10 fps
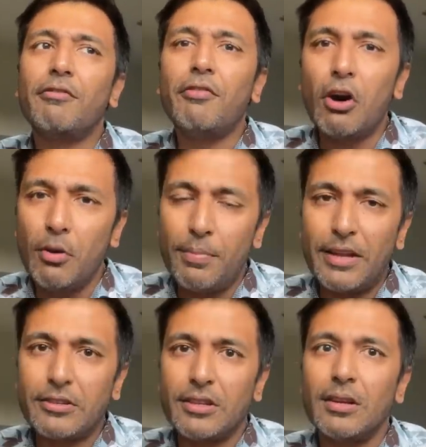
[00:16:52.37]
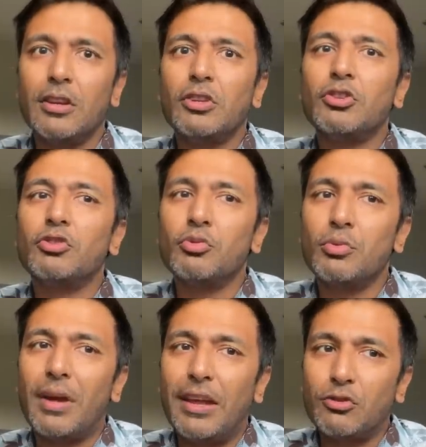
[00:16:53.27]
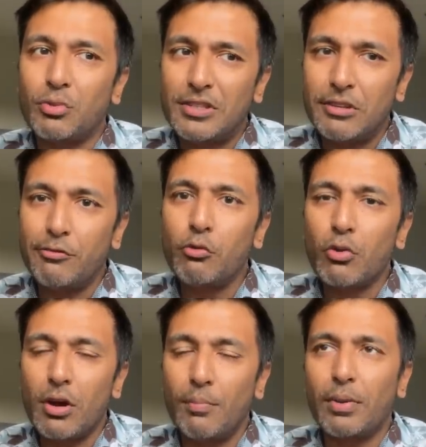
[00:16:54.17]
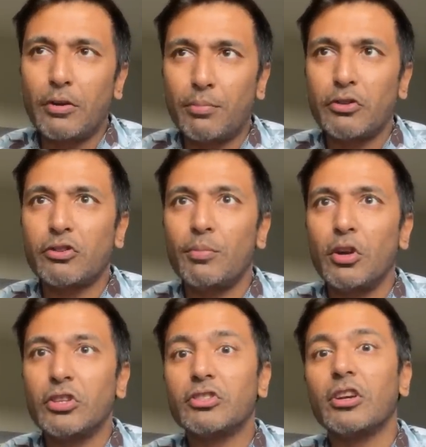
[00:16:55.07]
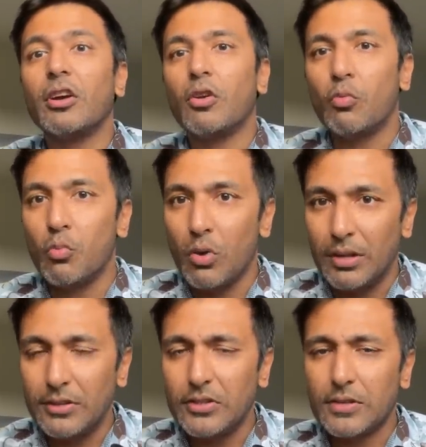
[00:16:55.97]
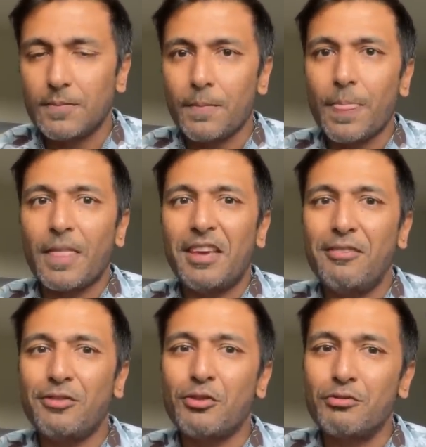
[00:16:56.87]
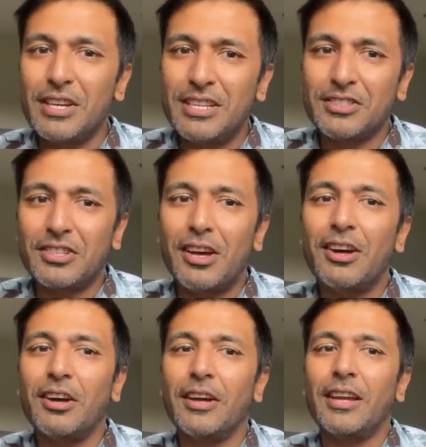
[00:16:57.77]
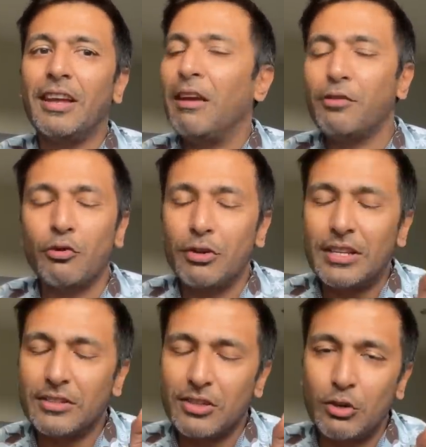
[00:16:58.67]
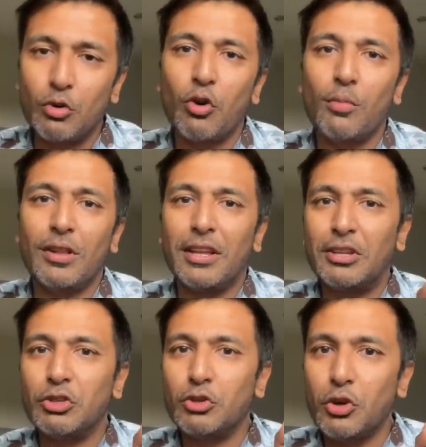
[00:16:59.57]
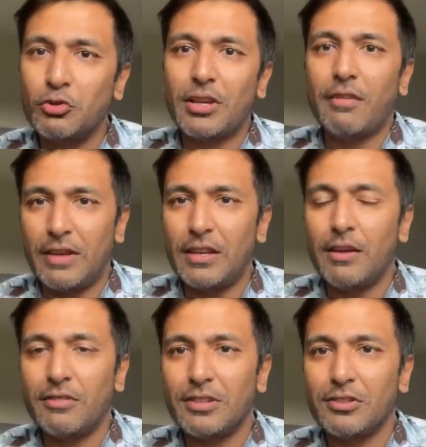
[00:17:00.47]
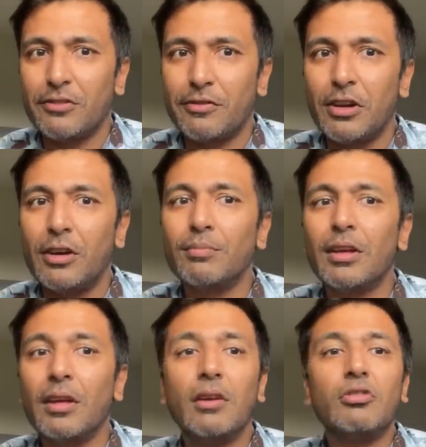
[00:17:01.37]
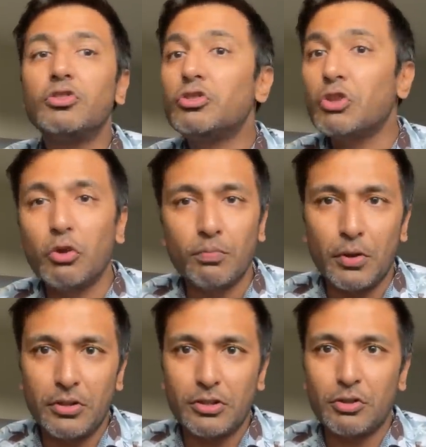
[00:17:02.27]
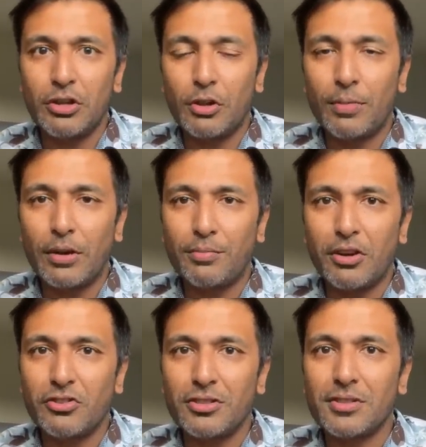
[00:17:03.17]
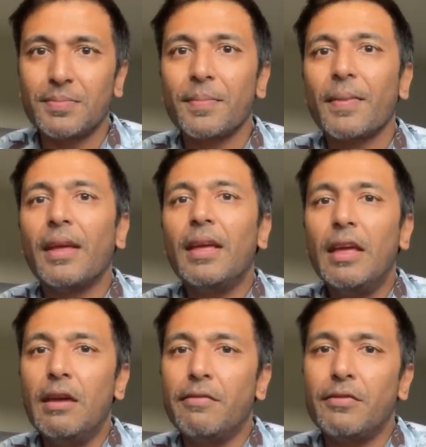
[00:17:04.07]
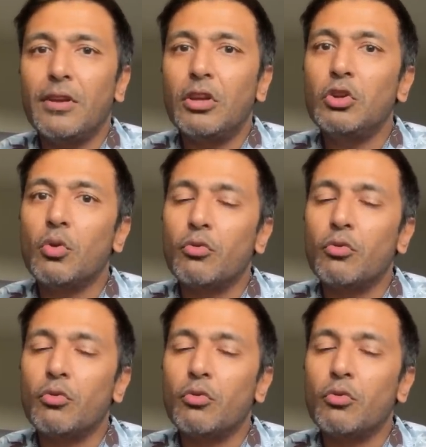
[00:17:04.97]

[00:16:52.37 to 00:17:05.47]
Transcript: Far better to do a 24-hour blood pressure monitor once. If your readings are high, if your readings are normal and you don't have any evidence of harm, don't bother doing your blood pressures. If your